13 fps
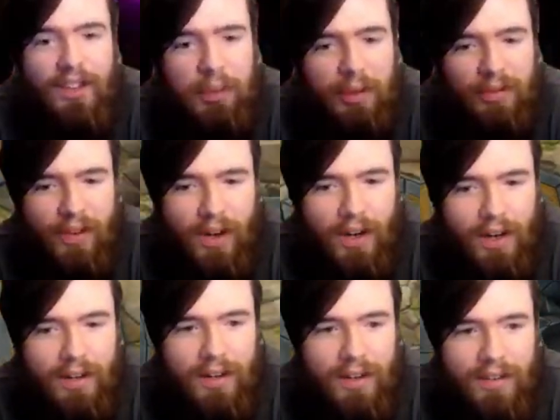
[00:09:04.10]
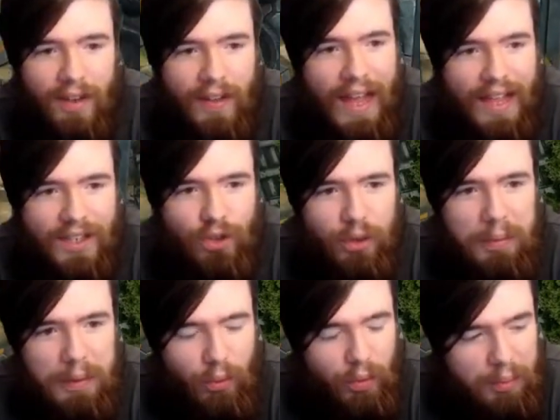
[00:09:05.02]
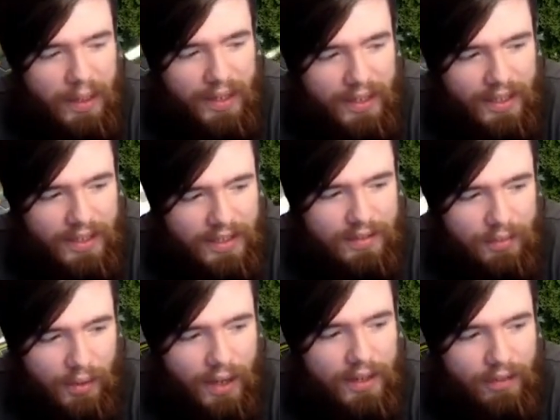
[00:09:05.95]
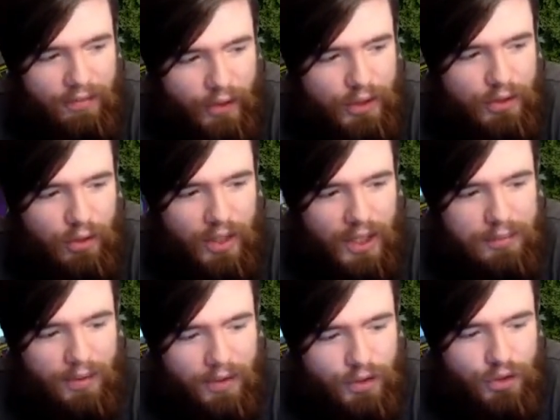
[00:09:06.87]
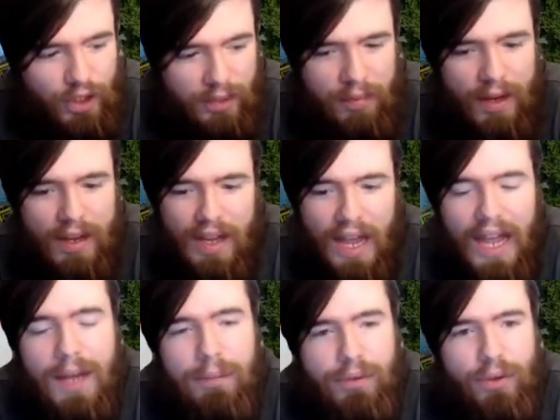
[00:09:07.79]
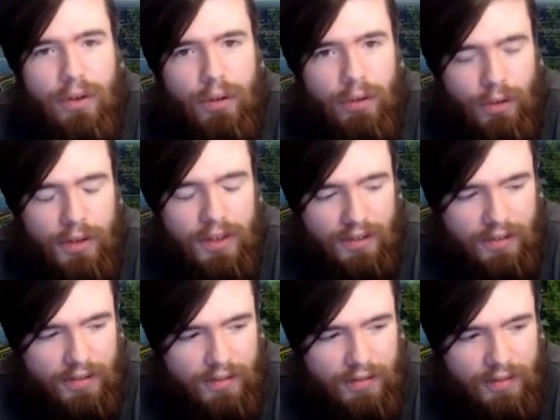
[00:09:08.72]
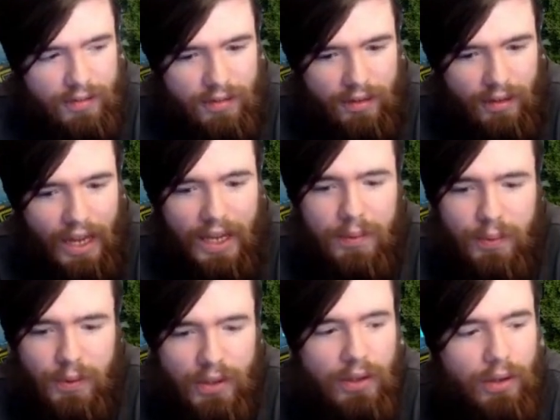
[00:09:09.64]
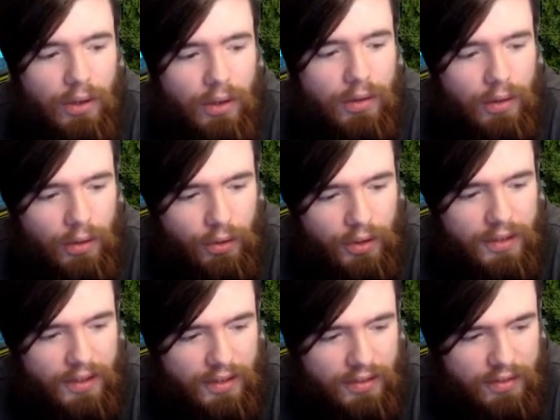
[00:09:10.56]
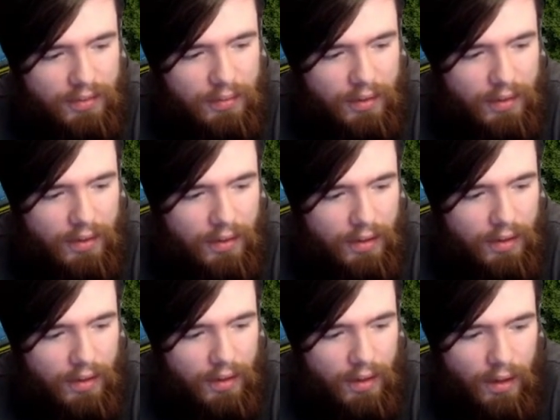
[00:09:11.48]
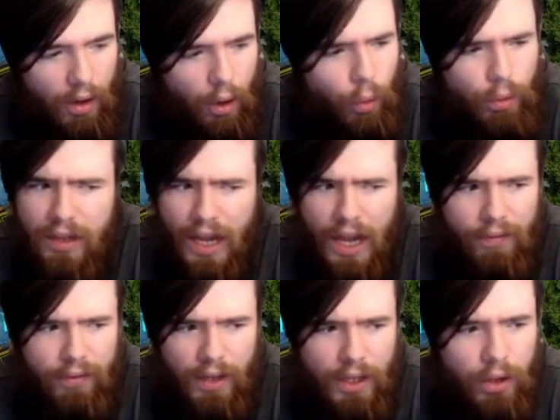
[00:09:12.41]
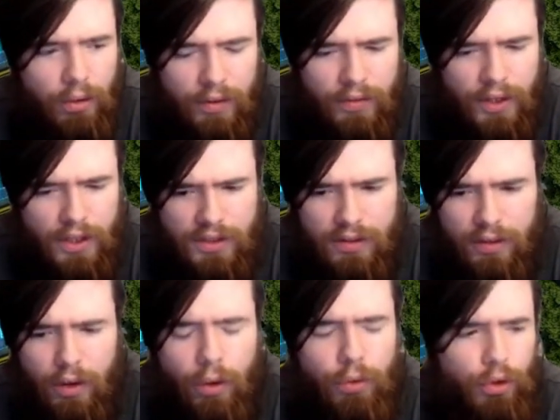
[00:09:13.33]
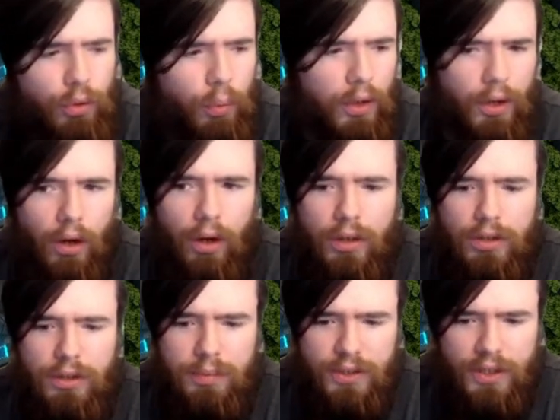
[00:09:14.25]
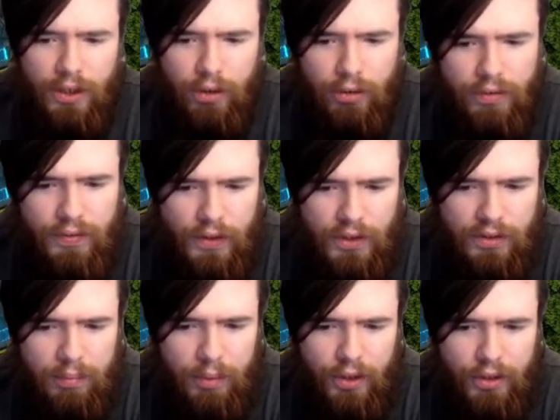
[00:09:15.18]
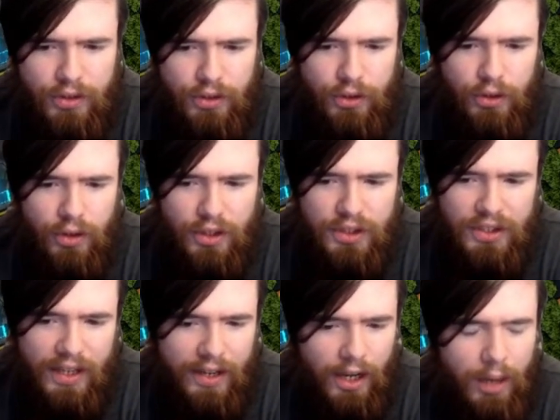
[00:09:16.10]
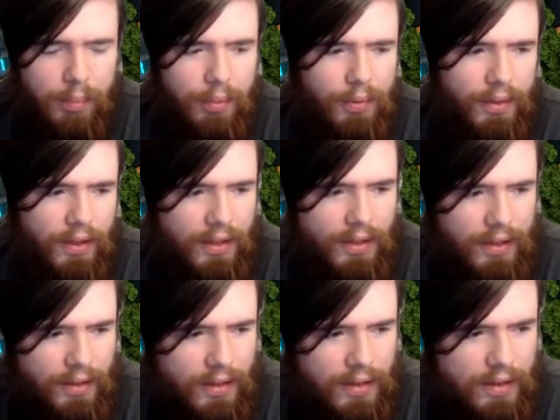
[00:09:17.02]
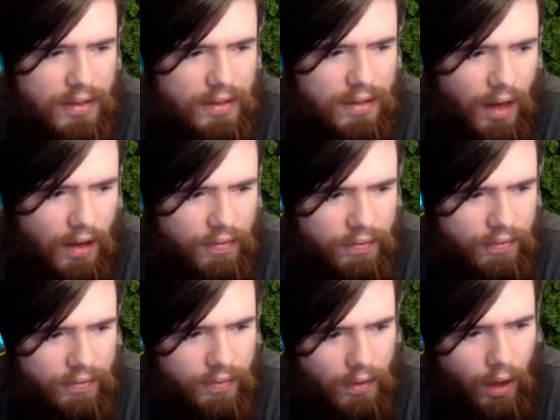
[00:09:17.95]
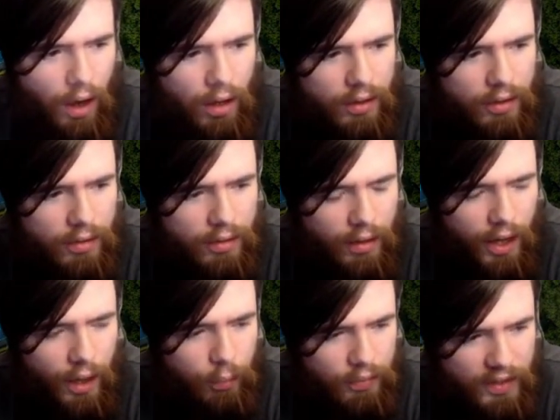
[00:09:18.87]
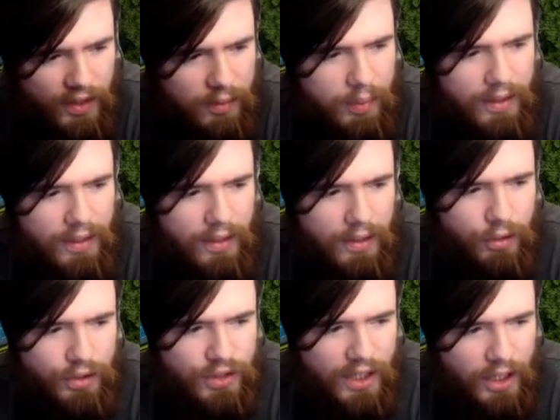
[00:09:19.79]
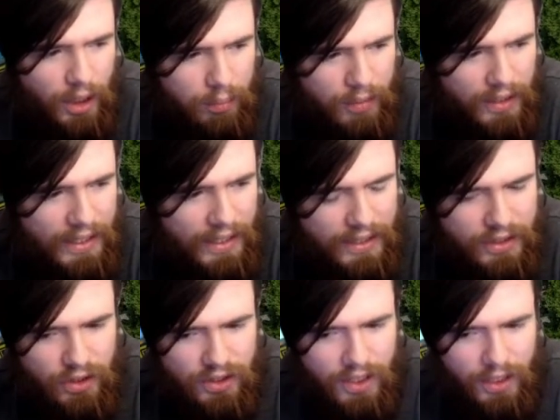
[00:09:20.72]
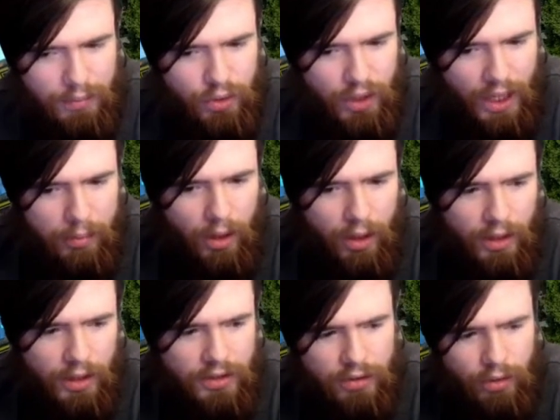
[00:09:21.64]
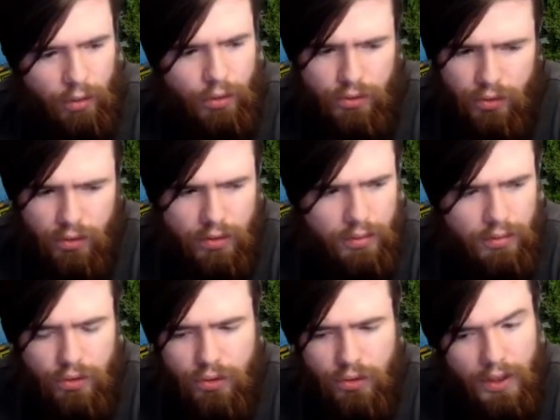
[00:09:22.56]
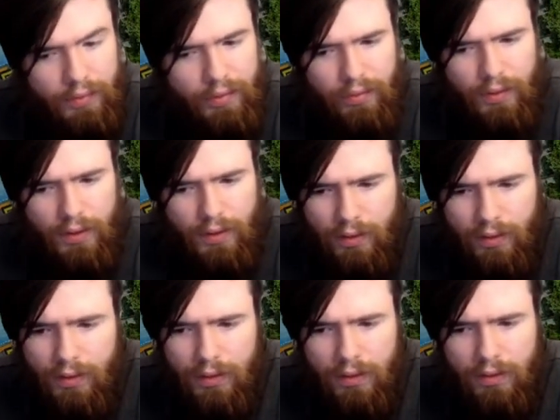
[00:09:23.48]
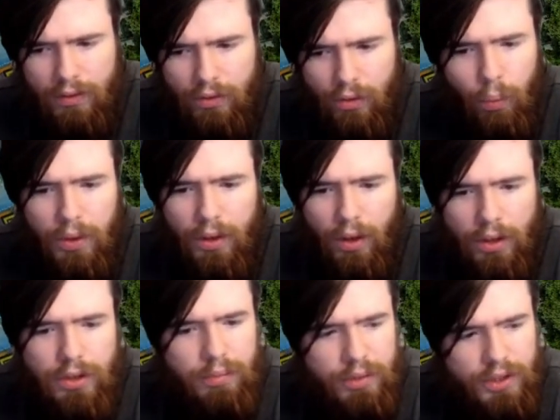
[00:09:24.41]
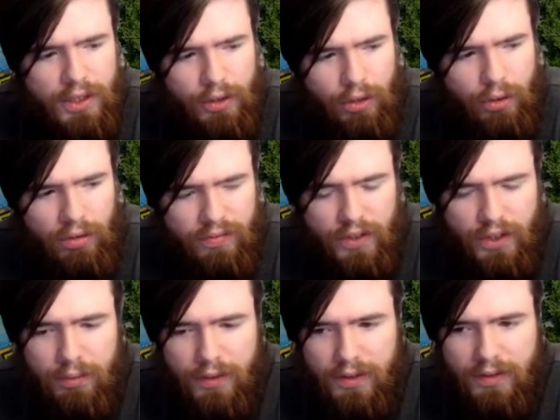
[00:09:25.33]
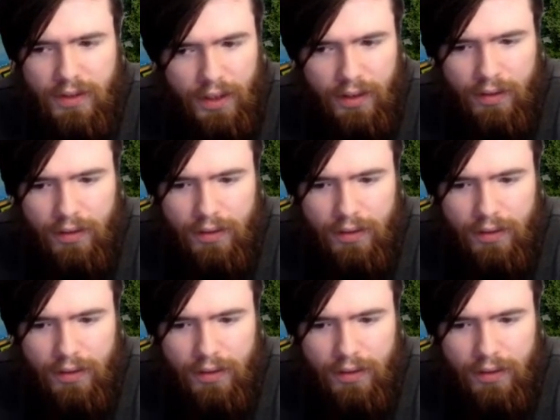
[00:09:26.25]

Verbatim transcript: to be fair, the last two people we played against, right? The first two games of the stream, absolute lunatics. Absolute lunatics. Oh, definitely going first. Oh, you 100% go first because you are setting up the safe lock uh, with DPE. You're setting up negates. You're setting up trap cards. Oh, you're doing you're doing everything. So 100% you're going first with this deck.